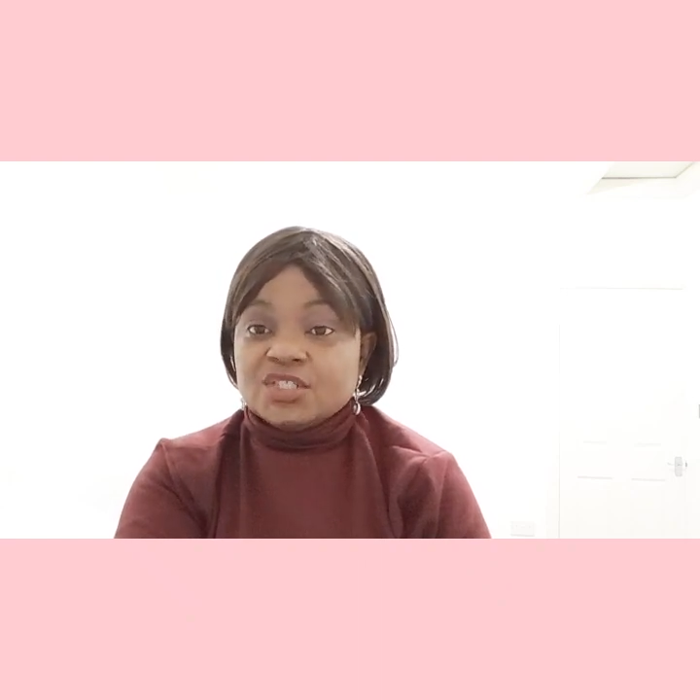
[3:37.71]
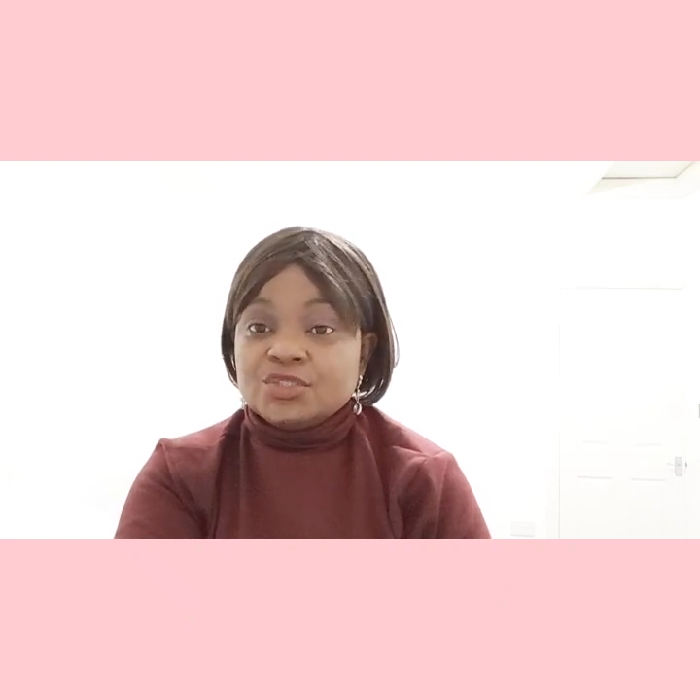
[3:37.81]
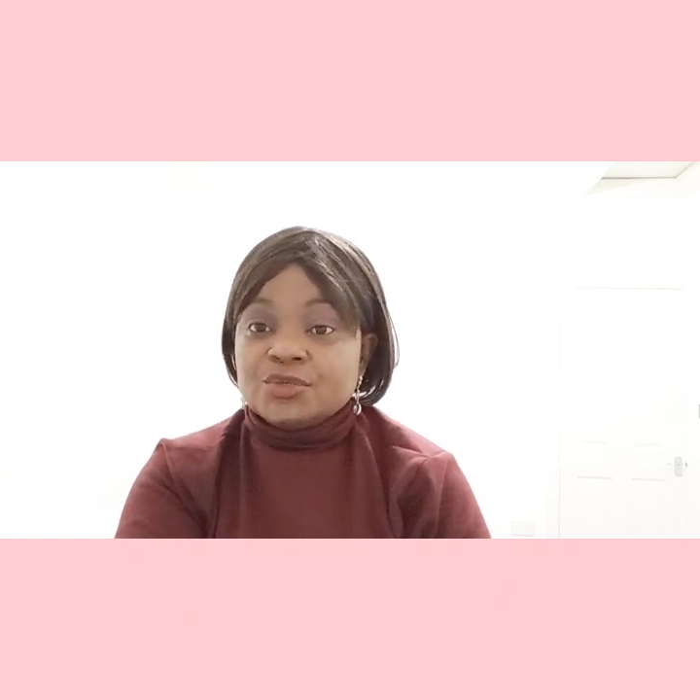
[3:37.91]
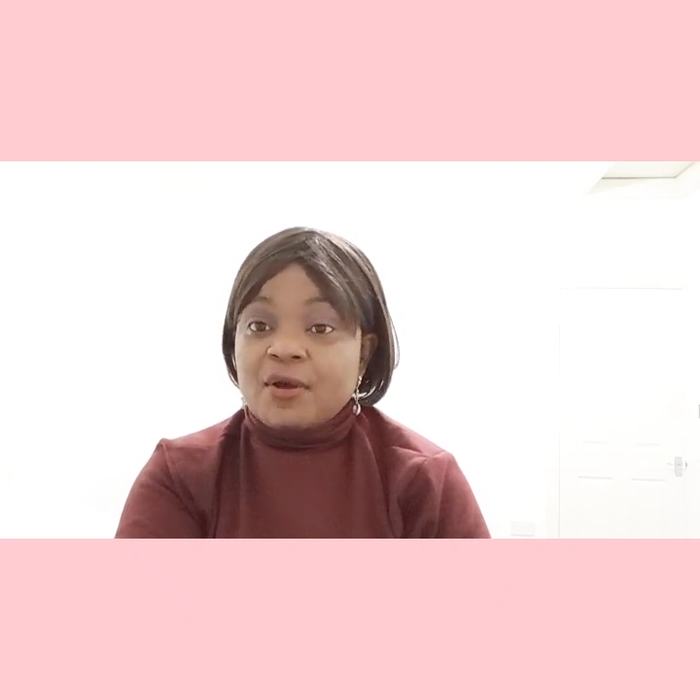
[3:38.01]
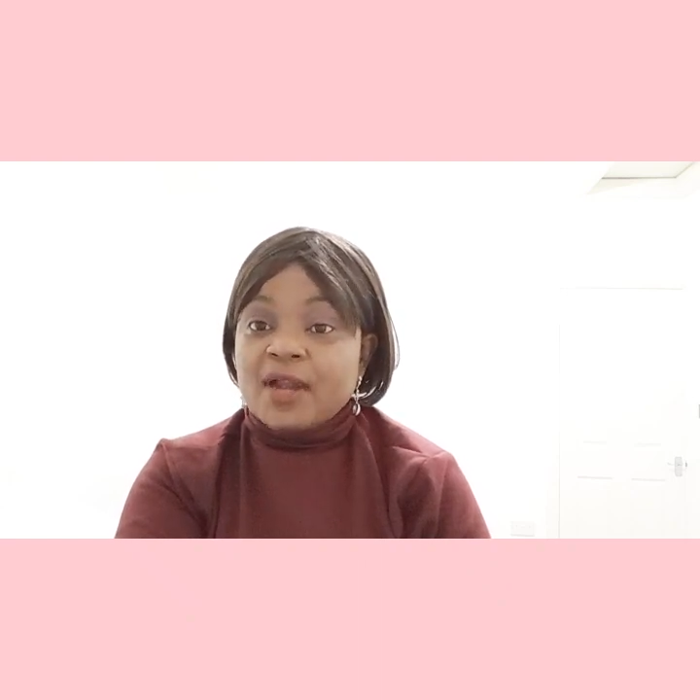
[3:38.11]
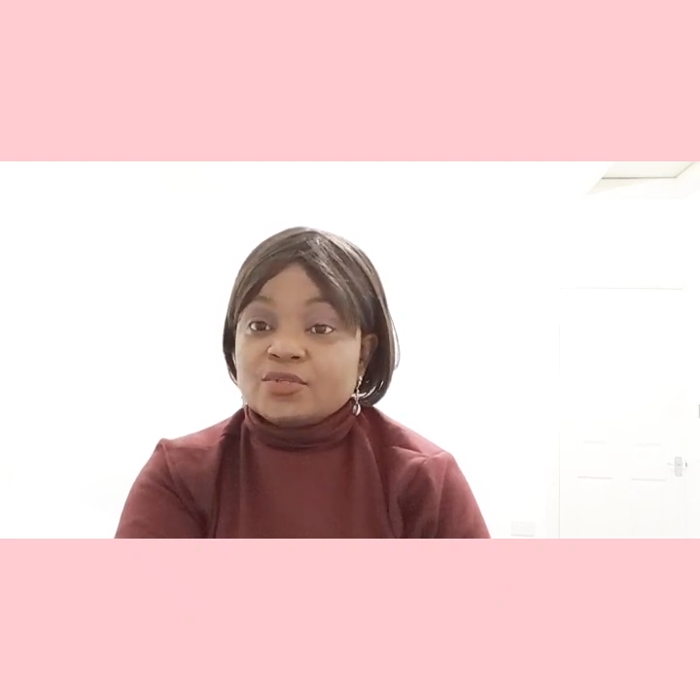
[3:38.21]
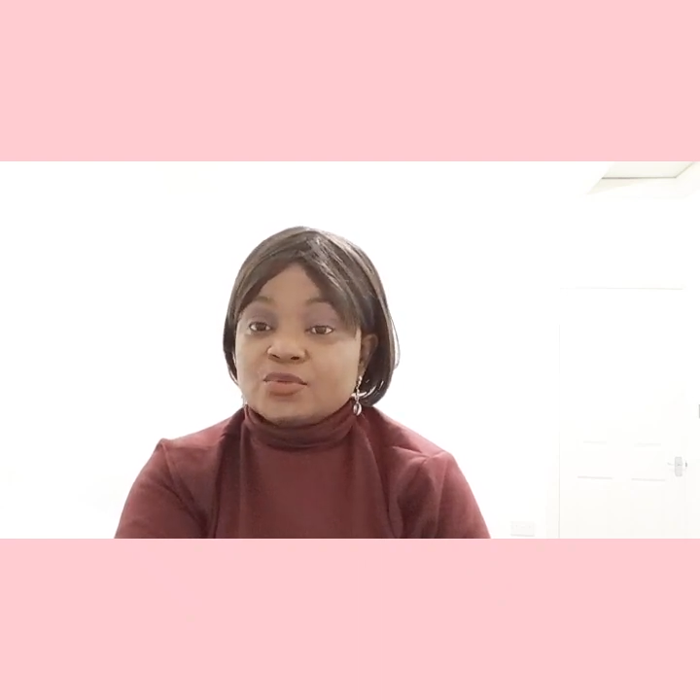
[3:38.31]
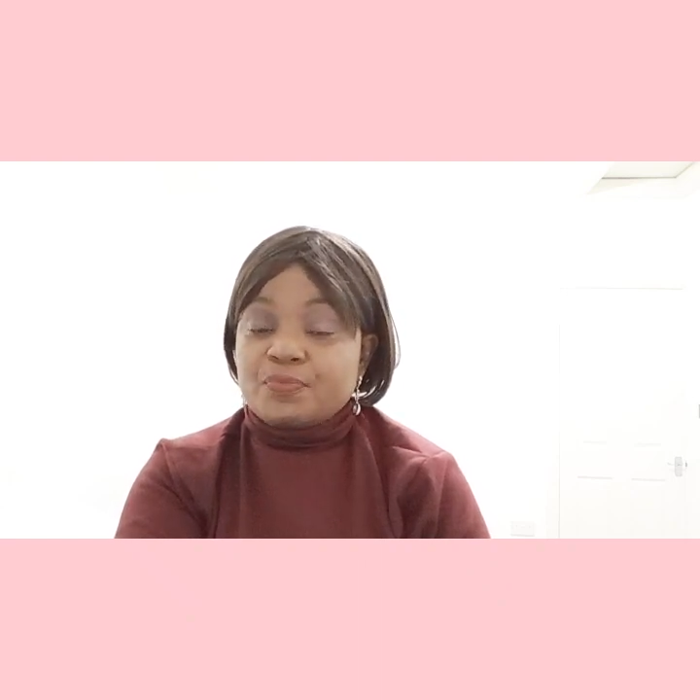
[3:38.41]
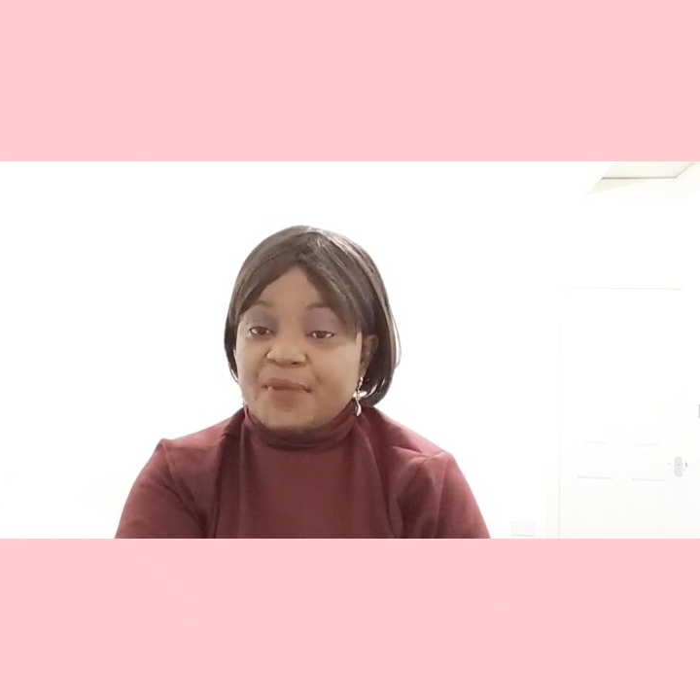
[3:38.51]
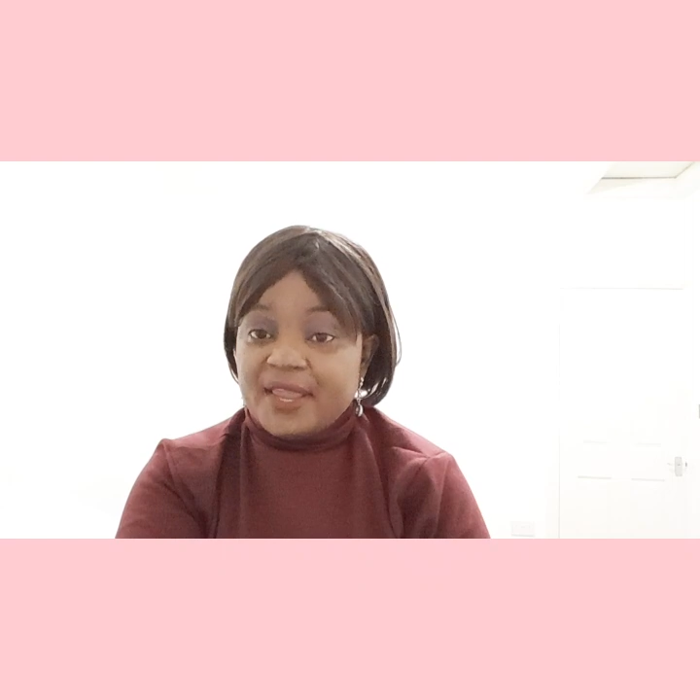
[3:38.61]
you are
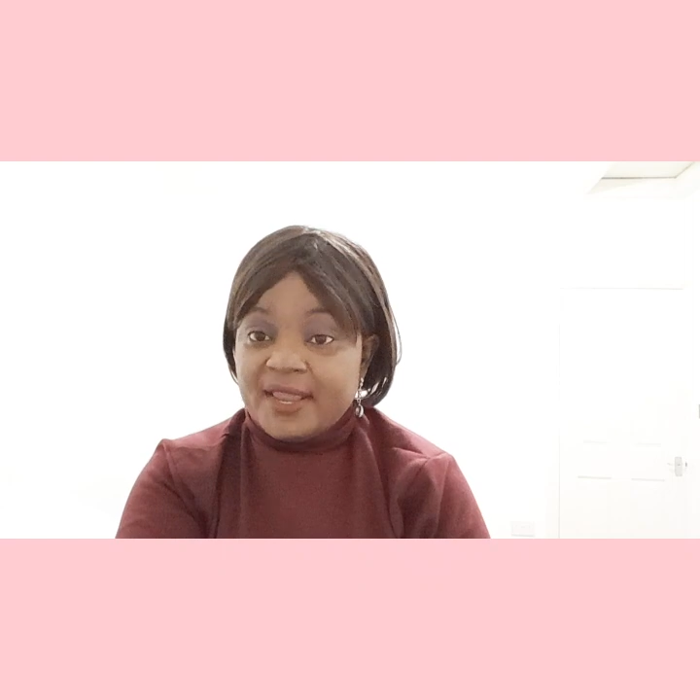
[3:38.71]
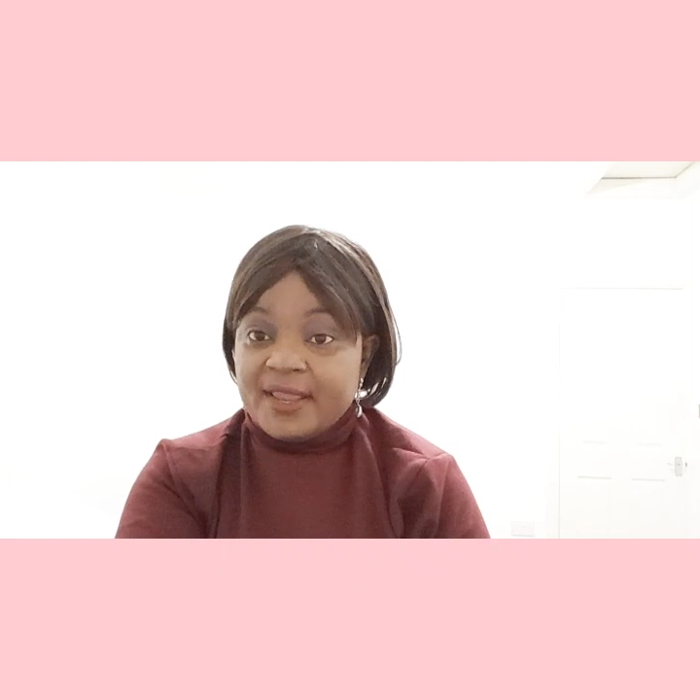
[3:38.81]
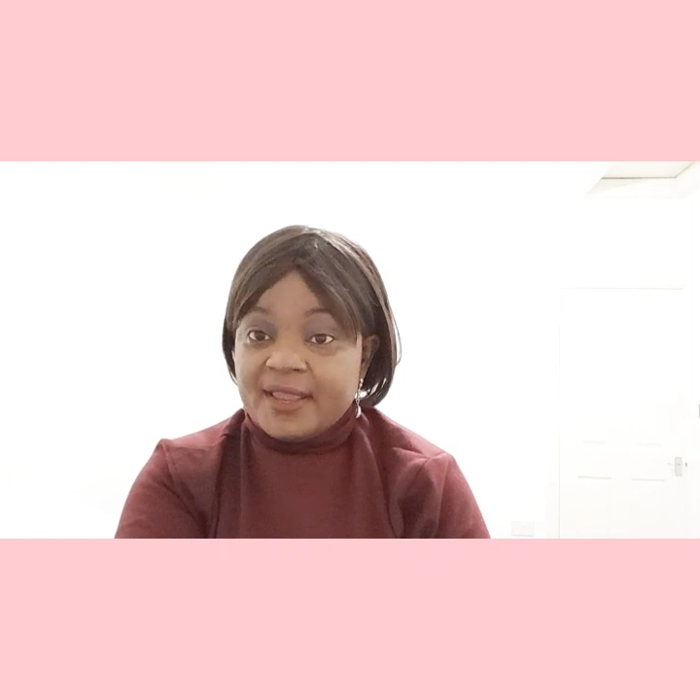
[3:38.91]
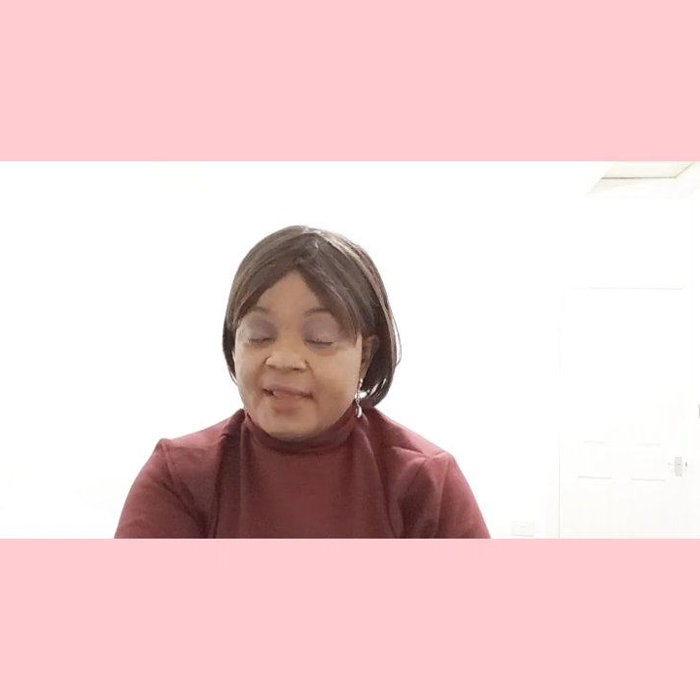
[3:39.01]
to pay